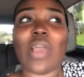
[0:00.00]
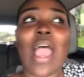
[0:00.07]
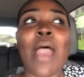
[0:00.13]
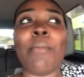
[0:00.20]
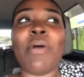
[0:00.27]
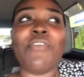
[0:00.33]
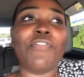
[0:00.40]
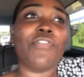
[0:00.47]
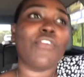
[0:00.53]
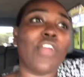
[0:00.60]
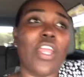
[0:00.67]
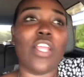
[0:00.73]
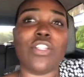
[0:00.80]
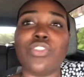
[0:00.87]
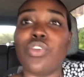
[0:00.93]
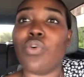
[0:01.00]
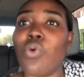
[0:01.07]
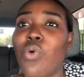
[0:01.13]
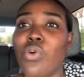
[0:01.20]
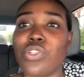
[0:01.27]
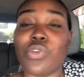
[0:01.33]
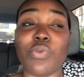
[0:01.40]
I'm afraid to
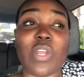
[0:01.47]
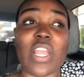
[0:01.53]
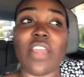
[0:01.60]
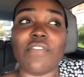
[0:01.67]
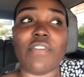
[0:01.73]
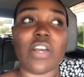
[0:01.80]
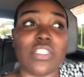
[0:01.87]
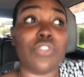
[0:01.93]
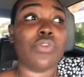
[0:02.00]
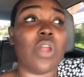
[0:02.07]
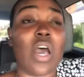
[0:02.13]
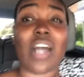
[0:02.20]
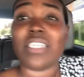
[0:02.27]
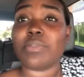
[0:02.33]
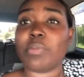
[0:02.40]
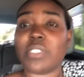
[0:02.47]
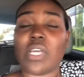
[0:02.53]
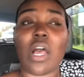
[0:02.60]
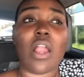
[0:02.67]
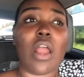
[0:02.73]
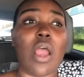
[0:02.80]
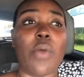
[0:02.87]
go to wherever, to the
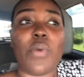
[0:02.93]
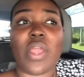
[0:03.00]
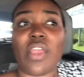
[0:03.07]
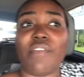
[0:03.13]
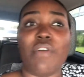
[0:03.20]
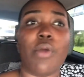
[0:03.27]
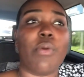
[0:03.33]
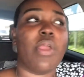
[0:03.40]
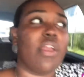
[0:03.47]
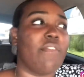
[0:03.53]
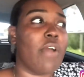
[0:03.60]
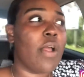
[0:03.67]
hospital or wherever.